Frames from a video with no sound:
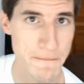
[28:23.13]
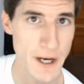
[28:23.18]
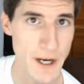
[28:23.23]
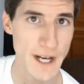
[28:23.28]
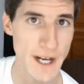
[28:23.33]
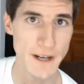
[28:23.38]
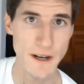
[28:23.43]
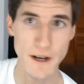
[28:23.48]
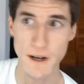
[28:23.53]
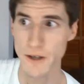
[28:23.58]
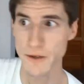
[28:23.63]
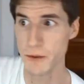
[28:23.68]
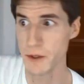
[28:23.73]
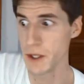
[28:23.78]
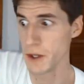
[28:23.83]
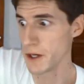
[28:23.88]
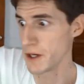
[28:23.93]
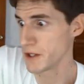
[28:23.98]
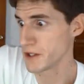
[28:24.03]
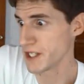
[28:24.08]
all right, or else we
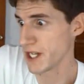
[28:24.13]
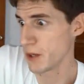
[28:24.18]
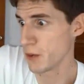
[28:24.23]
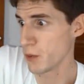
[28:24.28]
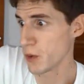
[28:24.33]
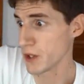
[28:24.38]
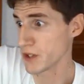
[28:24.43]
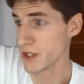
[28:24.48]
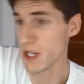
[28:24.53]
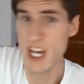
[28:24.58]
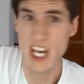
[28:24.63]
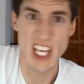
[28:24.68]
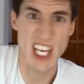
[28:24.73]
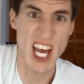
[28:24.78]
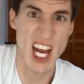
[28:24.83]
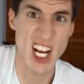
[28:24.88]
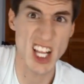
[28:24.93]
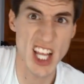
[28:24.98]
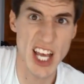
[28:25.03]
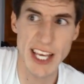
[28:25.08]
don't understand it works.
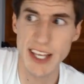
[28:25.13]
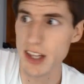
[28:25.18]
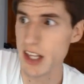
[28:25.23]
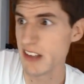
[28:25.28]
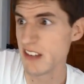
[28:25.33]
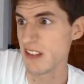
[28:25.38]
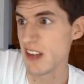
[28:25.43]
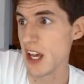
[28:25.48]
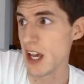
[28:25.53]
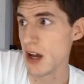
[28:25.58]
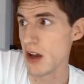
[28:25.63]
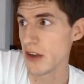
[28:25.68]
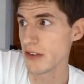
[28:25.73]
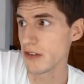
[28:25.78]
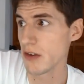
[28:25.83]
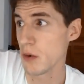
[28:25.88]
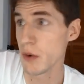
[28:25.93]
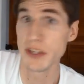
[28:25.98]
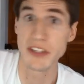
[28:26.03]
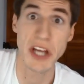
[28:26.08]
Kind of like, let's say,
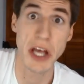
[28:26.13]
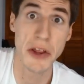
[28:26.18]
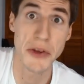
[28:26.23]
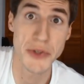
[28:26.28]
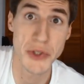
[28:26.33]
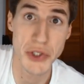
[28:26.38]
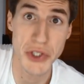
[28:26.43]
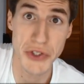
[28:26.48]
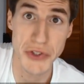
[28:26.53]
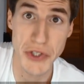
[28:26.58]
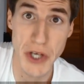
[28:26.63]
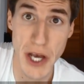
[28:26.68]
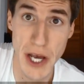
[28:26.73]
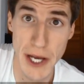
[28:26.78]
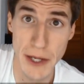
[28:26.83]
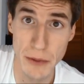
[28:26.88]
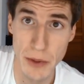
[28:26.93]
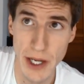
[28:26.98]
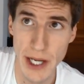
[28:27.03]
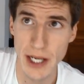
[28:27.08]
also intelligent
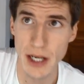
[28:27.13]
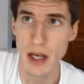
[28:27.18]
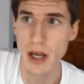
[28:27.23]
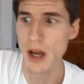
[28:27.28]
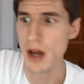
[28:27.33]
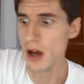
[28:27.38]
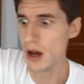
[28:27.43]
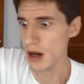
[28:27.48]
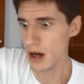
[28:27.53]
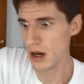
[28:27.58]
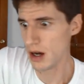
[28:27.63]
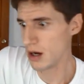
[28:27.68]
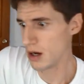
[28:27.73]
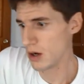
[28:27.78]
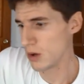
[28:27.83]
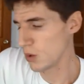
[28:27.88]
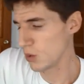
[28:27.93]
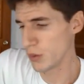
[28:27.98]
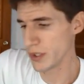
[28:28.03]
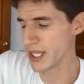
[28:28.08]
design, right?
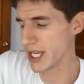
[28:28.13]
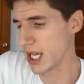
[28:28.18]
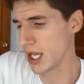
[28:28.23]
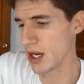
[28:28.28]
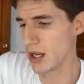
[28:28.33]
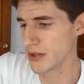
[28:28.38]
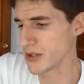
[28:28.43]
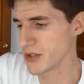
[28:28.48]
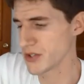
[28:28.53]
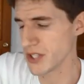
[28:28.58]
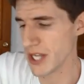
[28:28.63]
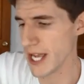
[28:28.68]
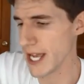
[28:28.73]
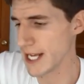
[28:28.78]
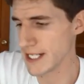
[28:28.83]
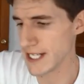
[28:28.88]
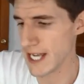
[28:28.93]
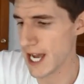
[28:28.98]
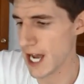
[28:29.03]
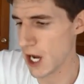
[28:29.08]
Oh, we can't
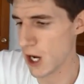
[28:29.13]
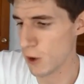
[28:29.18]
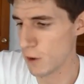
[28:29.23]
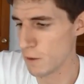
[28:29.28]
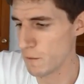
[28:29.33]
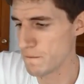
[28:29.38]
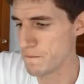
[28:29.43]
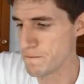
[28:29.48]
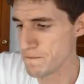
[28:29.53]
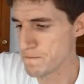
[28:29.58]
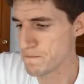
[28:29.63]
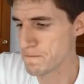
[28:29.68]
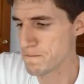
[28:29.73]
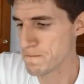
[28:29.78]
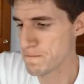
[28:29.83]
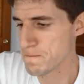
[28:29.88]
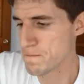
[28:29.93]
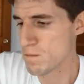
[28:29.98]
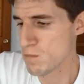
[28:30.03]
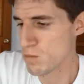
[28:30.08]
understand how,
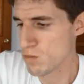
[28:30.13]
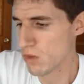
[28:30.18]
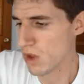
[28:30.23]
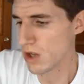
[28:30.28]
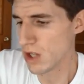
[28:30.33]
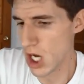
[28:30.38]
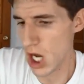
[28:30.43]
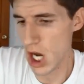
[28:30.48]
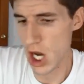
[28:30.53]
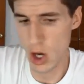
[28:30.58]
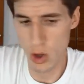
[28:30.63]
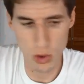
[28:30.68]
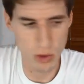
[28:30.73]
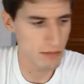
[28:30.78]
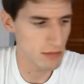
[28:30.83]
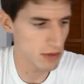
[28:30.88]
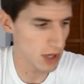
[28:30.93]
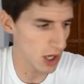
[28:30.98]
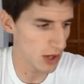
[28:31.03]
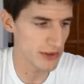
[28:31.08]

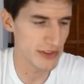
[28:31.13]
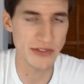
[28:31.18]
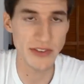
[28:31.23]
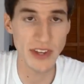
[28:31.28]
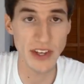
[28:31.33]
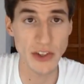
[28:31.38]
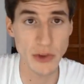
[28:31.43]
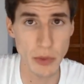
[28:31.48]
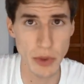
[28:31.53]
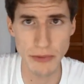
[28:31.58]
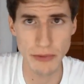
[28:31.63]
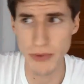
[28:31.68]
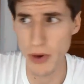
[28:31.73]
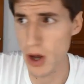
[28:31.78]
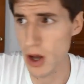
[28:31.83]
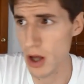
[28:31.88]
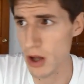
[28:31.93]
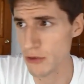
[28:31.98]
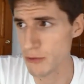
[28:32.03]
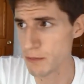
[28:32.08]
all these things would
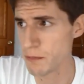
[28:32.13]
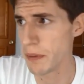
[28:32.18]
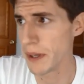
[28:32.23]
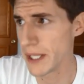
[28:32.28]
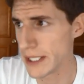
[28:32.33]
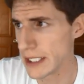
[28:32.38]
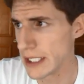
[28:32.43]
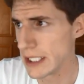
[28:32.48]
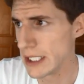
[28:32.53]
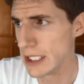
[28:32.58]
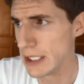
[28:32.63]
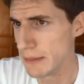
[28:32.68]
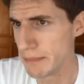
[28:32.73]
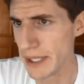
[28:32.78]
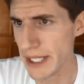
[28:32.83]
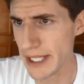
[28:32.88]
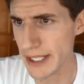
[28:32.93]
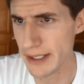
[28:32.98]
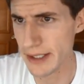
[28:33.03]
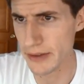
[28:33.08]
evolve, but
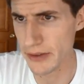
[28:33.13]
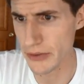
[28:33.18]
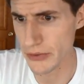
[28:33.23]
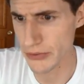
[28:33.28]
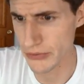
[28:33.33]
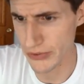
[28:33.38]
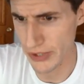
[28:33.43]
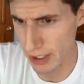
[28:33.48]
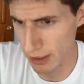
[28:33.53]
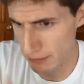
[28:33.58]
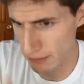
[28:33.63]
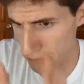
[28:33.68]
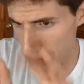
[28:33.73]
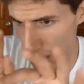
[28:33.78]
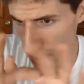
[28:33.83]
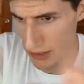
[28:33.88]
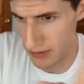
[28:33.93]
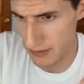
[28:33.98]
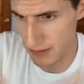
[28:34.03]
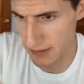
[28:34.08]
there's
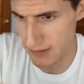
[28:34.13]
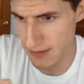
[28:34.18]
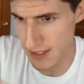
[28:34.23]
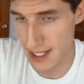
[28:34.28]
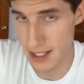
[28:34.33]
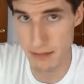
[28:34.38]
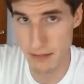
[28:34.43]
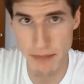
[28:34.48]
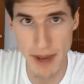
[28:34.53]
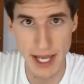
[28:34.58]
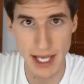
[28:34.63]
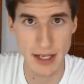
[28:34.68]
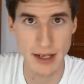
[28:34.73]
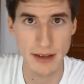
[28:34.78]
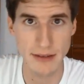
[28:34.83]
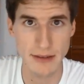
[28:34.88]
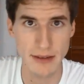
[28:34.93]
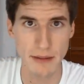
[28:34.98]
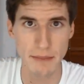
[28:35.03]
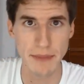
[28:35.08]
some unseen
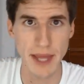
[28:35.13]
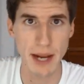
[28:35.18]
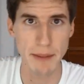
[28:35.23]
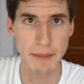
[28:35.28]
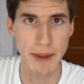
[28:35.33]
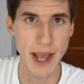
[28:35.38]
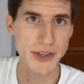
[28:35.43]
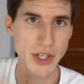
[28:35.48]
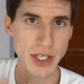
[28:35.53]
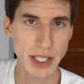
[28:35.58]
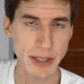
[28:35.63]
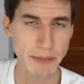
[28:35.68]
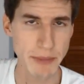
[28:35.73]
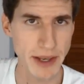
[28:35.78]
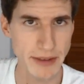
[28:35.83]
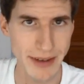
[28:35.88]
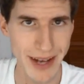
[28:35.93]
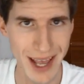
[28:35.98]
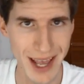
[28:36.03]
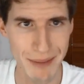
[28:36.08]
mechanism that magically
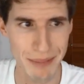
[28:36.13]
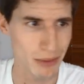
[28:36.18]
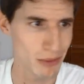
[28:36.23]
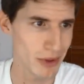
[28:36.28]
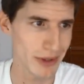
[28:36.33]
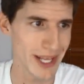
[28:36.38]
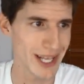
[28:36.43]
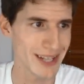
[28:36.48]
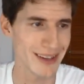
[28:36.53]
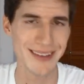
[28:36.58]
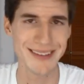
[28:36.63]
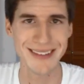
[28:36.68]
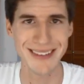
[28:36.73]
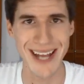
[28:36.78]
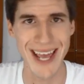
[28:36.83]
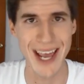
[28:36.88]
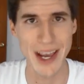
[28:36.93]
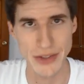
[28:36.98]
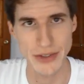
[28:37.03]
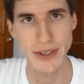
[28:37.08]
makes it happen. Well, that
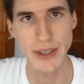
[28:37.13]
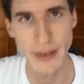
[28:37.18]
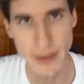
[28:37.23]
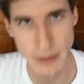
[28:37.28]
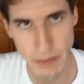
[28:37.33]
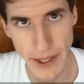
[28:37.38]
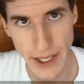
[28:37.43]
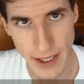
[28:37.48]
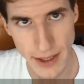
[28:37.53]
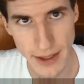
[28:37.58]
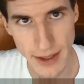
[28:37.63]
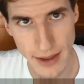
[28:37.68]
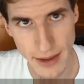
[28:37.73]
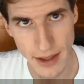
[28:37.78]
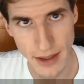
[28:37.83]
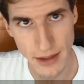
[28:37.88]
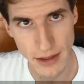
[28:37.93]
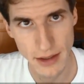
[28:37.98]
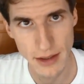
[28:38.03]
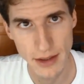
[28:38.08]
doesn't actually explain
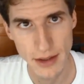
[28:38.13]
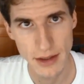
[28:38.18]
anything.